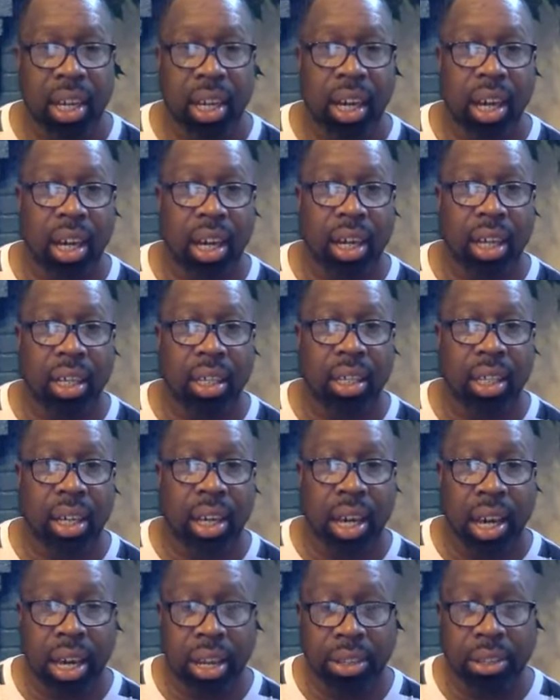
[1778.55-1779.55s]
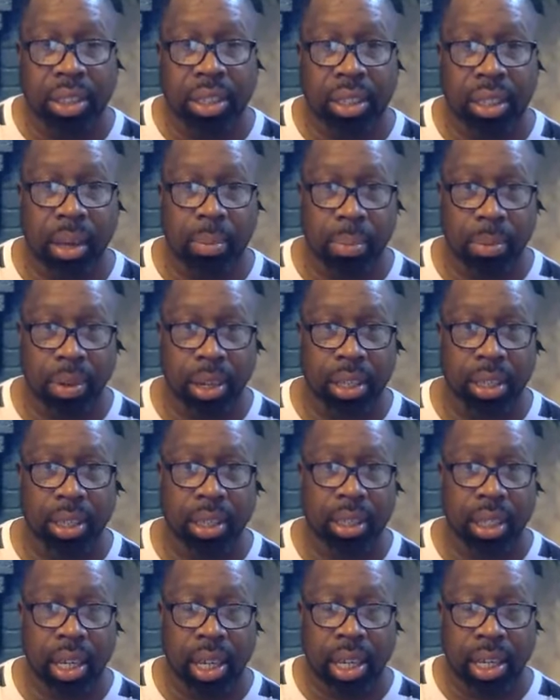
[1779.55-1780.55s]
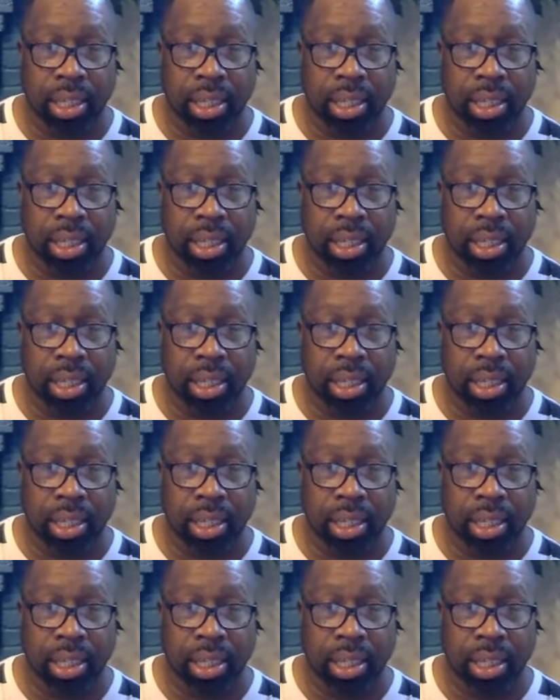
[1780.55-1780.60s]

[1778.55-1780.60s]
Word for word: Uh, here's the separation.